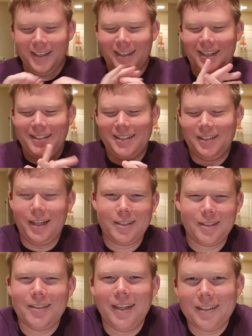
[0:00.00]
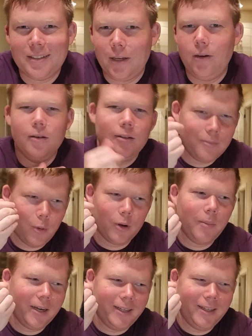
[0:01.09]
that's more
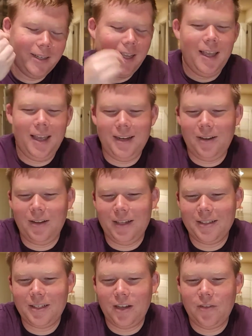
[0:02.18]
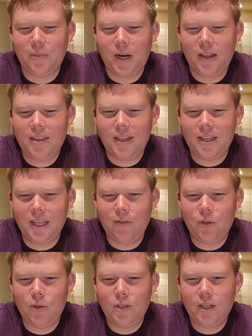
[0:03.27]
money and all that stuff, but I think if
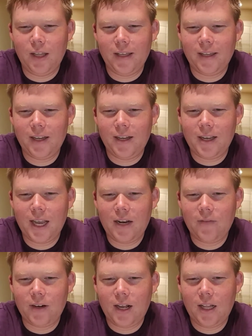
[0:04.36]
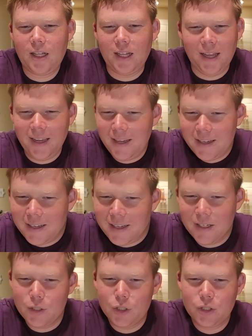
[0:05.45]
you did like a kind of a
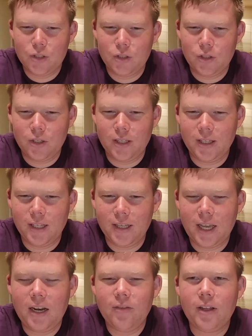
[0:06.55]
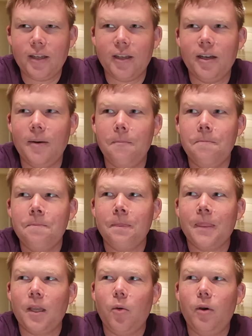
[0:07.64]
clay-ish looking, like kind of like
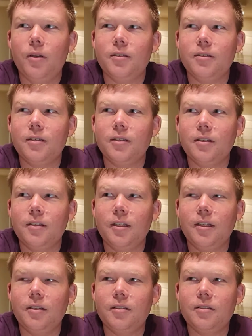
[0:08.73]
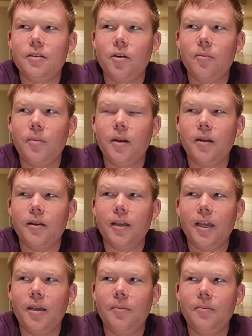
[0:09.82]
what is it, the latest Stonemaier
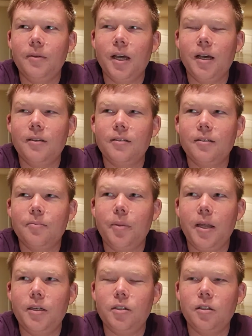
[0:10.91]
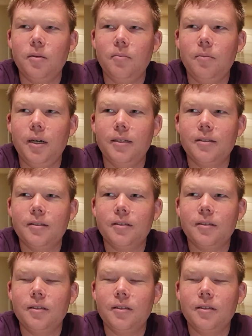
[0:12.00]
game, not Pendulum but